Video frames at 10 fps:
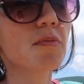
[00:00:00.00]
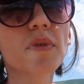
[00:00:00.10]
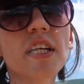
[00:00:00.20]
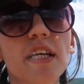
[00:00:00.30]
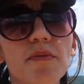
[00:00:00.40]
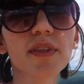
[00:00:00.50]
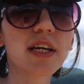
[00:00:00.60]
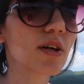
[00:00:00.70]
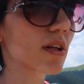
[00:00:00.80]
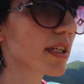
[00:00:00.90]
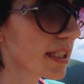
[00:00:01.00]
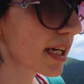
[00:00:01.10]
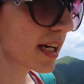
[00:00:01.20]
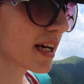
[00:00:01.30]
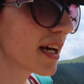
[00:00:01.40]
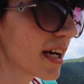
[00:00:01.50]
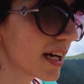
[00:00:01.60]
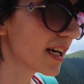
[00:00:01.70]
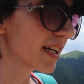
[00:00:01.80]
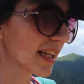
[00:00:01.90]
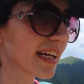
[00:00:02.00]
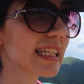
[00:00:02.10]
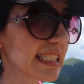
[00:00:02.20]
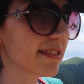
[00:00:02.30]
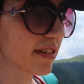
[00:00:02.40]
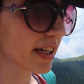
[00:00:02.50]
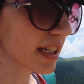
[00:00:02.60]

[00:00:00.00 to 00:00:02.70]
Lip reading: Medium, they call it. They classify